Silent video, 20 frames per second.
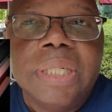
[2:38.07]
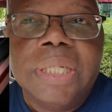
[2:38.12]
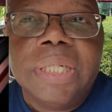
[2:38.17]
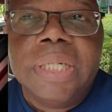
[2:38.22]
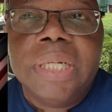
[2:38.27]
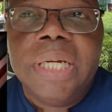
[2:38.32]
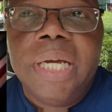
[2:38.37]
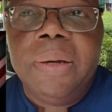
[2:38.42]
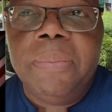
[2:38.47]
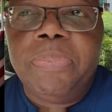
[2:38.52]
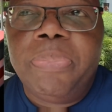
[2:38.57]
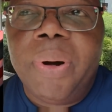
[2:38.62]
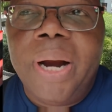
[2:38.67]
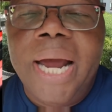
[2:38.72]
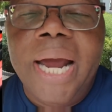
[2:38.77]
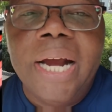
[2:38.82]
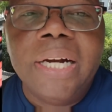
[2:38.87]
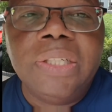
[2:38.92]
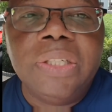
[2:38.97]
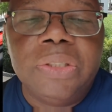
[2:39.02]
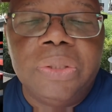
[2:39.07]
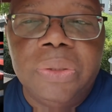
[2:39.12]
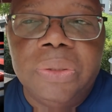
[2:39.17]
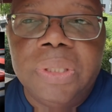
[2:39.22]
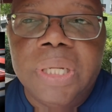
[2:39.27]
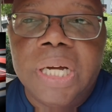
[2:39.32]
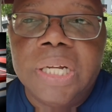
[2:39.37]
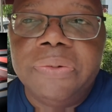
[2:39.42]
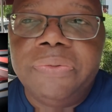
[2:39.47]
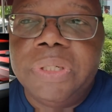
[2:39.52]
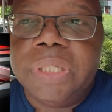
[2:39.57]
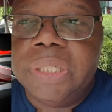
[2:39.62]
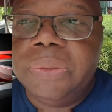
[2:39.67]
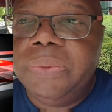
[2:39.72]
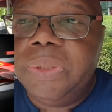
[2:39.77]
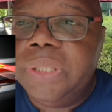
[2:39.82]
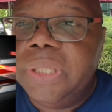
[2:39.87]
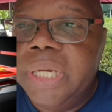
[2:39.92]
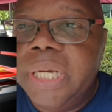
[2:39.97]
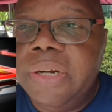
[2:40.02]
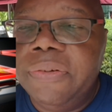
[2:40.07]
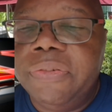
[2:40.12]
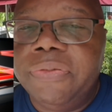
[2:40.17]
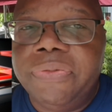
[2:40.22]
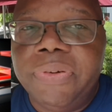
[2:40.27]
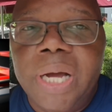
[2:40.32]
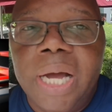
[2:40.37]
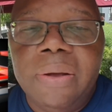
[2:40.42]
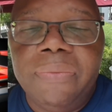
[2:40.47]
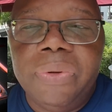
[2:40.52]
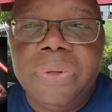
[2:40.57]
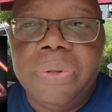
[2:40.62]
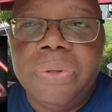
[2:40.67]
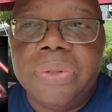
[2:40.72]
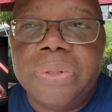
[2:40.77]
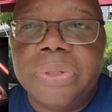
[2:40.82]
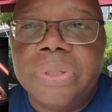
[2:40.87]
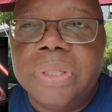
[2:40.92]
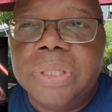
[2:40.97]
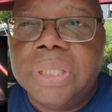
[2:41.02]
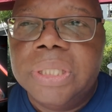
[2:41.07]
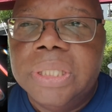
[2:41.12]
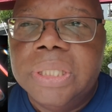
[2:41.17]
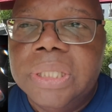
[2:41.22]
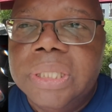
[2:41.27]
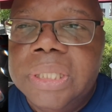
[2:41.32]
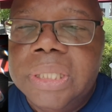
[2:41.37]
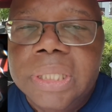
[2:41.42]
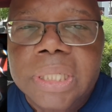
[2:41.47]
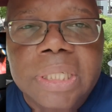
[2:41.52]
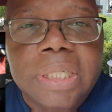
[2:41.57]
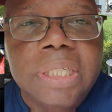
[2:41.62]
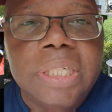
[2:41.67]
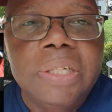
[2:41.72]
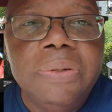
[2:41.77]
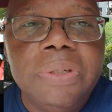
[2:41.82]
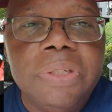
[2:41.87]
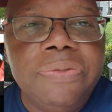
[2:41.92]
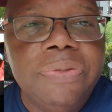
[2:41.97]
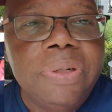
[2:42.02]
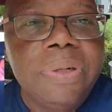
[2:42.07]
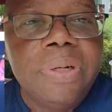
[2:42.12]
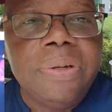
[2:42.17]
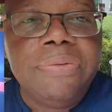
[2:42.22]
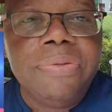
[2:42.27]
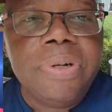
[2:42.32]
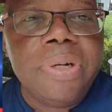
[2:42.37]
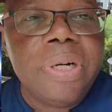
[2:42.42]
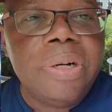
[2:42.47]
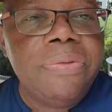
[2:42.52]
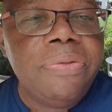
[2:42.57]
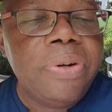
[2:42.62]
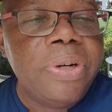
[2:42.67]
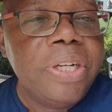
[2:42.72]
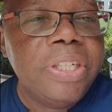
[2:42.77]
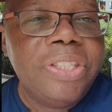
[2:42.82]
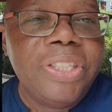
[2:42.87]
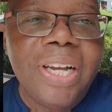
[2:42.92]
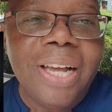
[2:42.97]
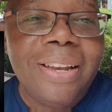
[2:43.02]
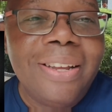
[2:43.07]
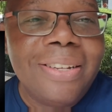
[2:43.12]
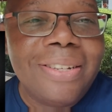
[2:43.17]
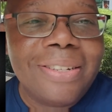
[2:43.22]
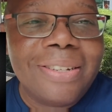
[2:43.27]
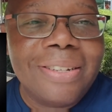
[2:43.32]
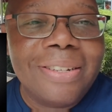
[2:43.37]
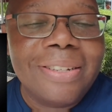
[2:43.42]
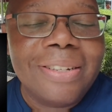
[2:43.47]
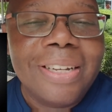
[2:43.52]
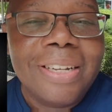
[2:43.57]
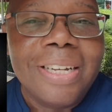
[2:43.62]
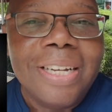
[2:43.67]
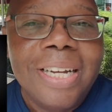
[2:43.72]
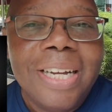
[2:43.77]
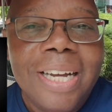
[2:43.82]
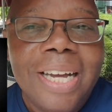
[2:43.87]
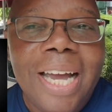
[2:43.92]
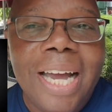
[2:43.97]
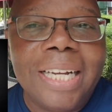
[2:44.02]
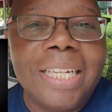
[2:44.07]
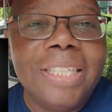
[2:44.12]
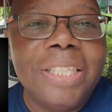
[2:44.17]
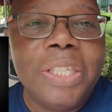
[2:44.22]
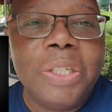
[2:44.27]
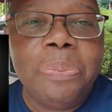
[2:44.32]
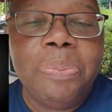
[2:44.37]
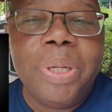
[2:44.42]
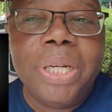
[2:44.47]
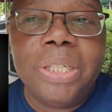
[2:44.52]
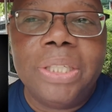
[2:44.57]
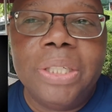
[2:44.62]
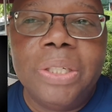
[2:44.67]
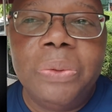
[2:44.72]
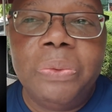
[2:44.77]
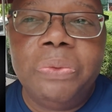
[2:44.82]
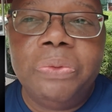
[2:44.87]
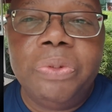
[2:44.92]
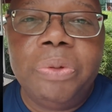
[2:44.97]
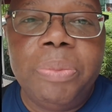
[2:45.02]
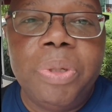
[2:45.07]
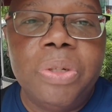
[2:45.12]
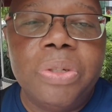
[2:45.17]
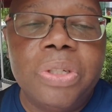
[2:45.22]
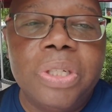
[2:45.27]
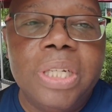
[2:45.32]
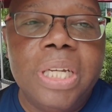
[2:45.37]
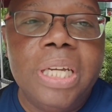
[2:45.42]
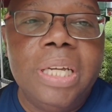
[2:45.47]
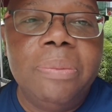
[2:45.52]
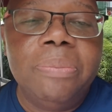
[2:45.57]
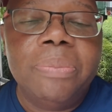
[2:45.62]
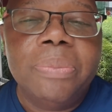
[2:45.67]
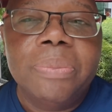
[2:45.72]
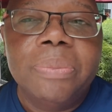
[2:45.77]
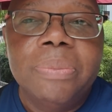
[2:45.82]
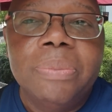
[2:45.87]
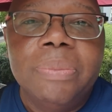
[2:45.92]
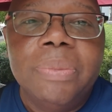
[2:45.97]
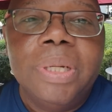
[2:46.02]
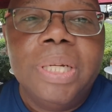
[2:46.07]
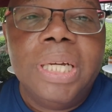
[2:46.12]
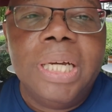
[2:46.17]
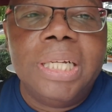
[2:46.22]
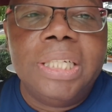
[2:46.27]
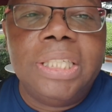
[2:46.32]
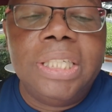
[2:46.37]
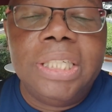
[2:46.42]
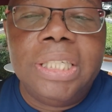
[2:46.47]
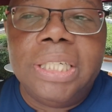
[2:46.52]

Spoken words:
and prior to 2015, we dated for 5 years. Lisa D was very, very, very jealous. I could just mention a female's name, and she'd get her